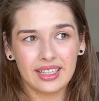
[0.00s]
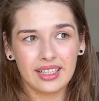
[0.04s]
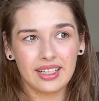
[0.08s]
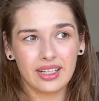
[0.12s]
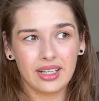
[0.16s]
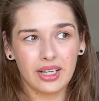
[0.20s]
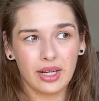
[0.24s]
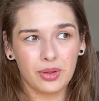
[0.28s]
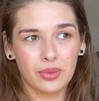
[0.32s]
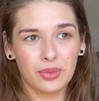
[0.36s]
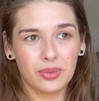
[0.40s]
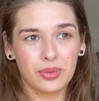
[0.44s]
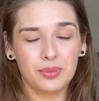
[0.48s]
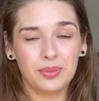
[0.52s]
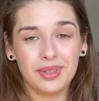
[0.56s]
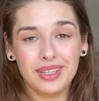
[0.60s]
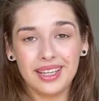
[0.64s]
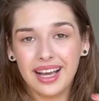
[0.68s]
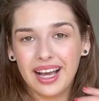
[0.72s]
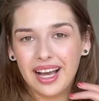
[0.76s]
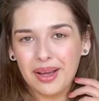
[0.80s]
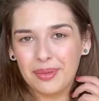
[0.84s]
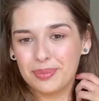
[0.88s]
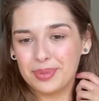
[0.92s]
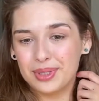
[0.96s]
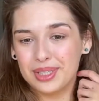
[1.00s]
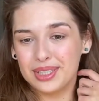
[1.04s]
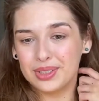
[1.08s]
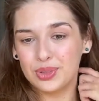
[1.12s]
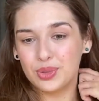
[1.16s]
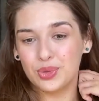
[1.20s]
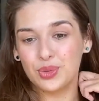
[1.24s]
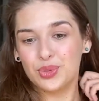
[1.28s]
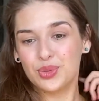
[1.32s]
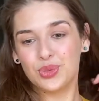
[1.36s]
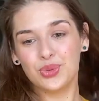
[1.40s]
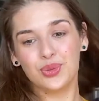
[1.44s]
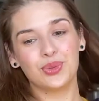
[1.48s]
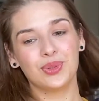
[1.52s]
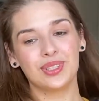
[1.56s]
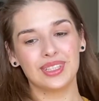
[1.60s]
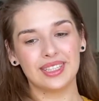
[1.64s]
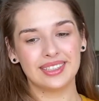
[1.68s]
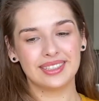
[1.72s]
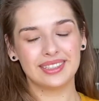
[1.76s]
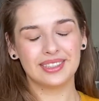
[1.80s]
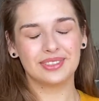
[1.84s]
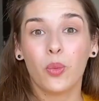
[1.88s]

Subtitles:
I will be happy to do it.